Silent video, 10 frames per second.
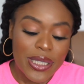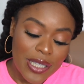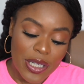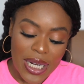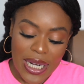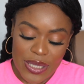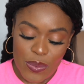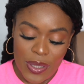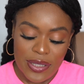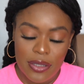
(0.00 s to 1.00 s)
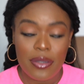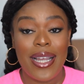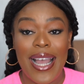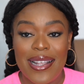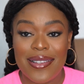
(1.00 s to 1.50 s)
is another nice question. You
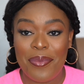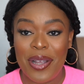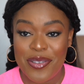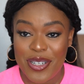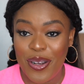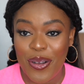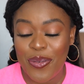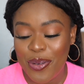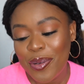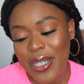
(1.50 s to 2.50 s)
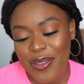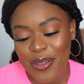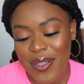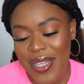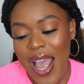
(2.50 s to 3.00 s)
guys, I'm asking a lot of good
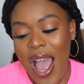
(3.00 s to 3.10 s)
questions.